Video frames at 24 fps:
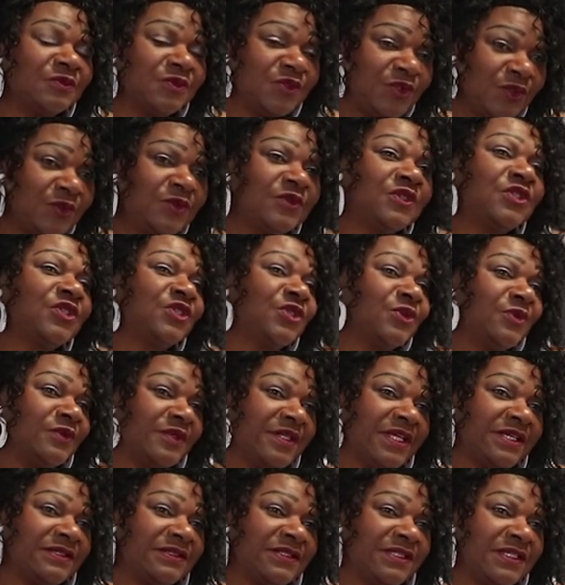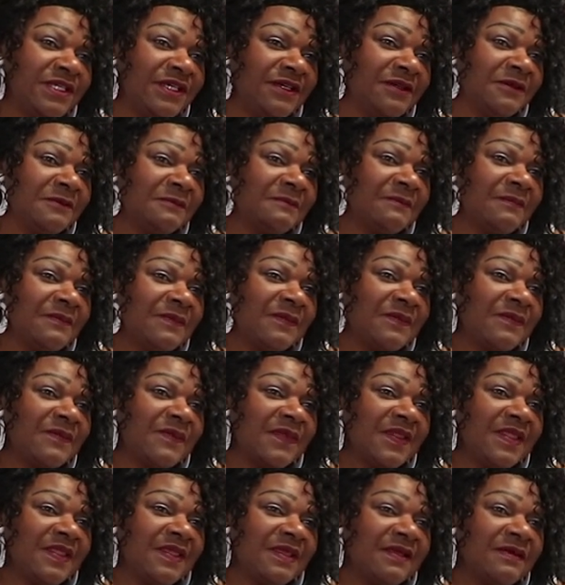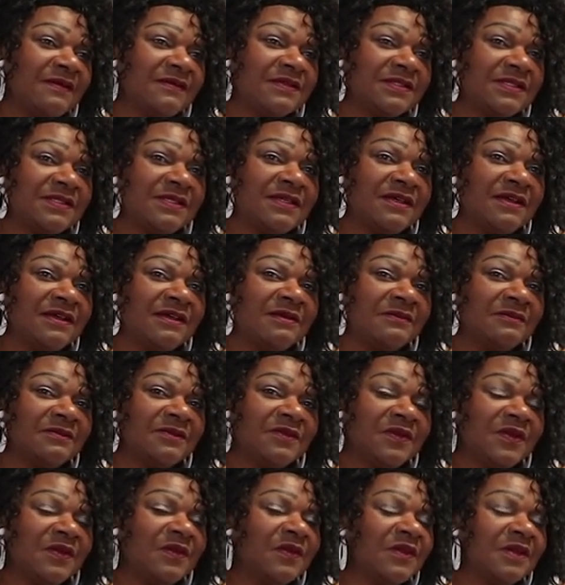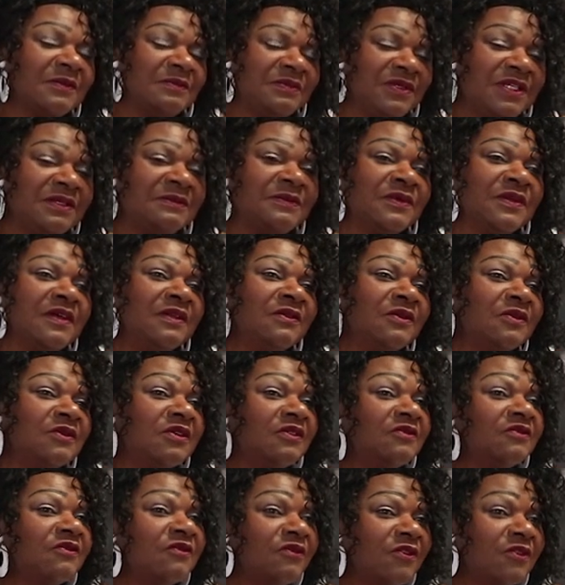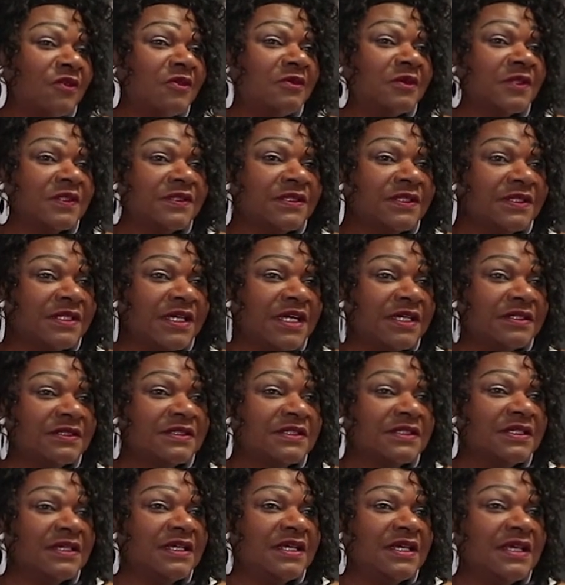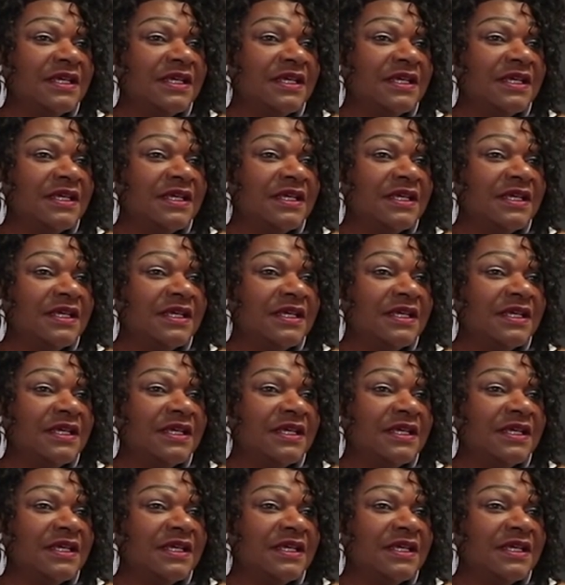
do the show next year, because a lot of people are looking forward to that.